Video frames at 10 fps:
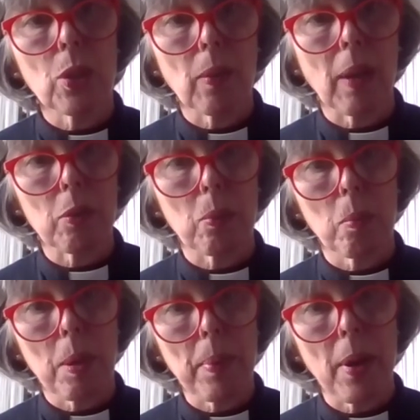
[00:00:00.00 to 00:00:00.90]
do, I will
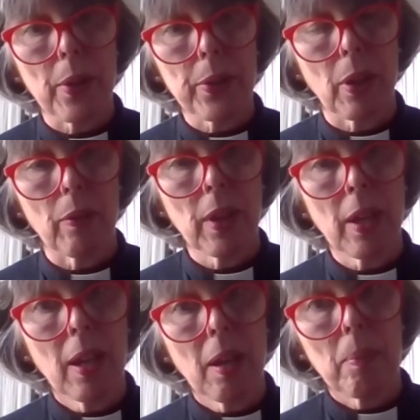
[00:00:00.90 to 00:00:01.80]
be a part of.
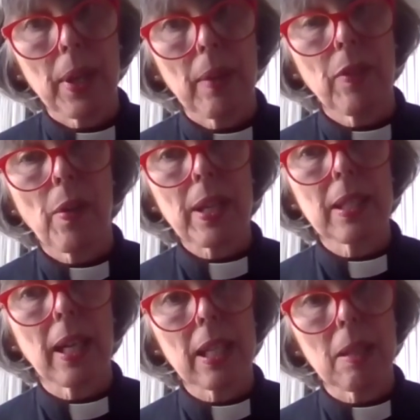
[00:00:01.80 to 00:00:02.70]
But I'm very
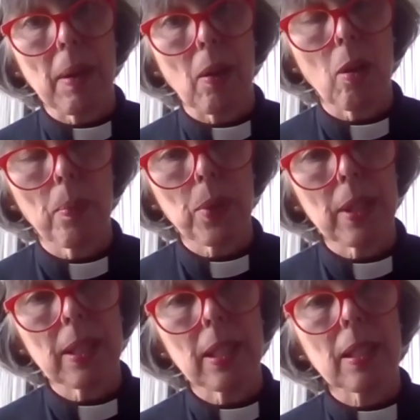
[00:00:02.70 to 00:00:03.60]
excited about COP26
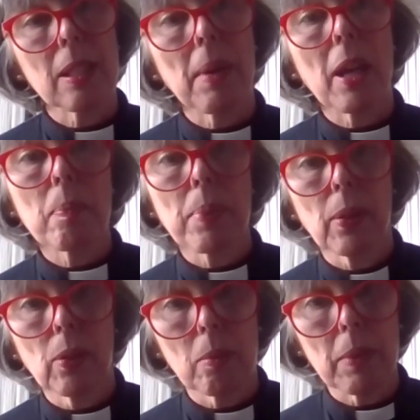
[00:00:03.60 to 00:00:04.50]
and about the
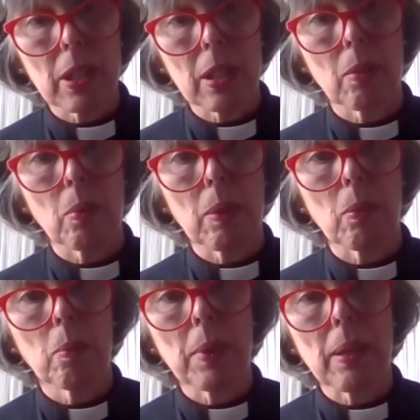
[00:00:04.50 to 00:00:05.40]
pilgrimage that we
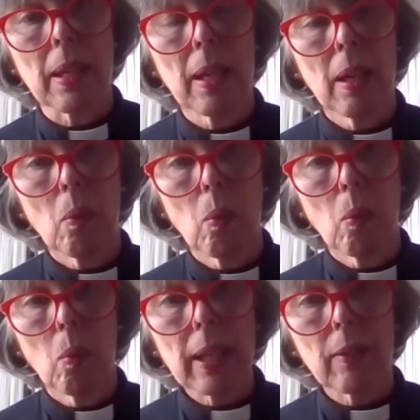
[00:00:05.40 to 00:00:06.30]
will be
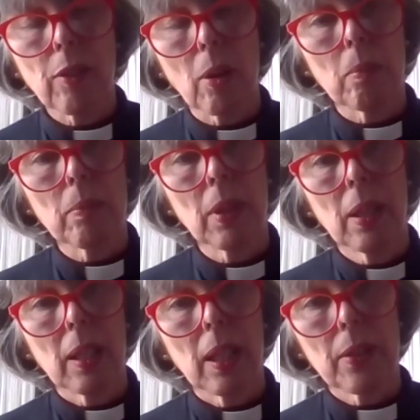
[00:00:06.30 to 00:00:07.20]
walking from
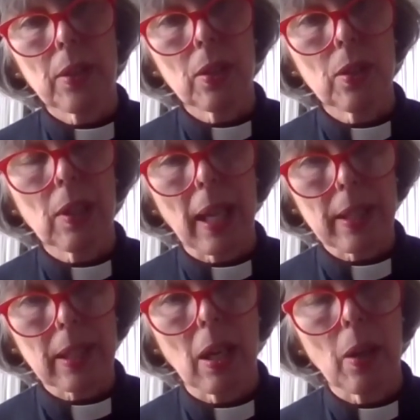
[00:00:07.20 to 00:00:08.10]
London to
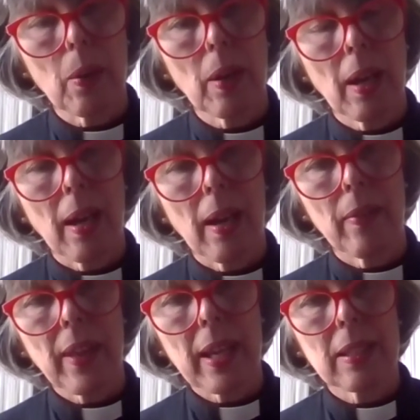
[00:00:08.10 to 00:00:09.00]
Glasgow.
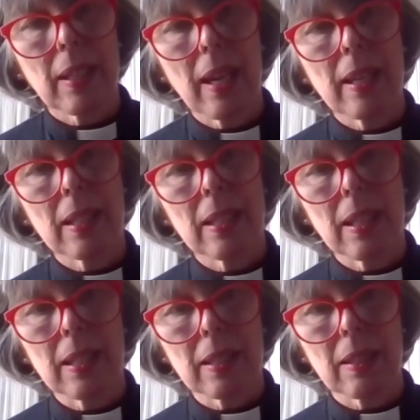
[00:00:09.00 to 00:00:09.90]
And that again
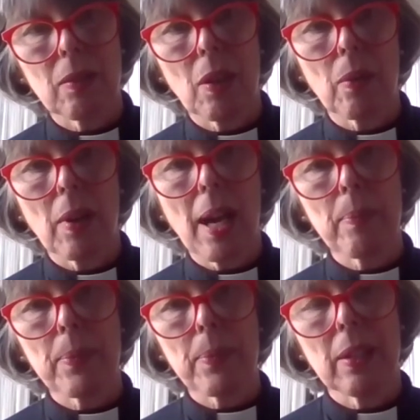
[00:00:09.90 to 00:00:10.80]
is,
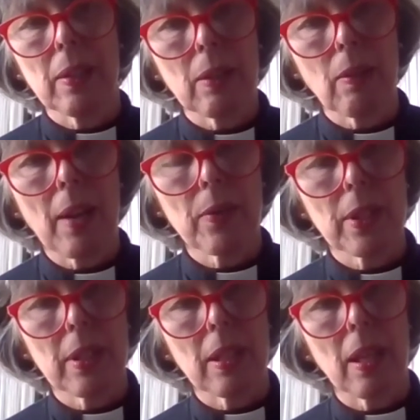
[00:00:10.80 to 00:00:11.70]
absolutely
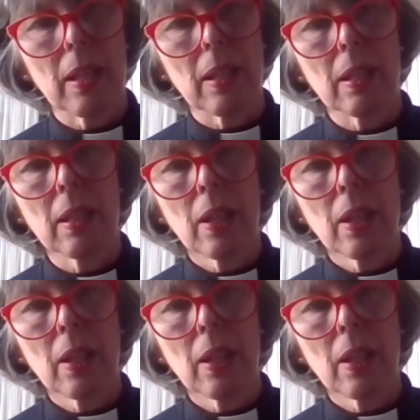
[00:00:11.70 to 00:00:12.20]
grounded in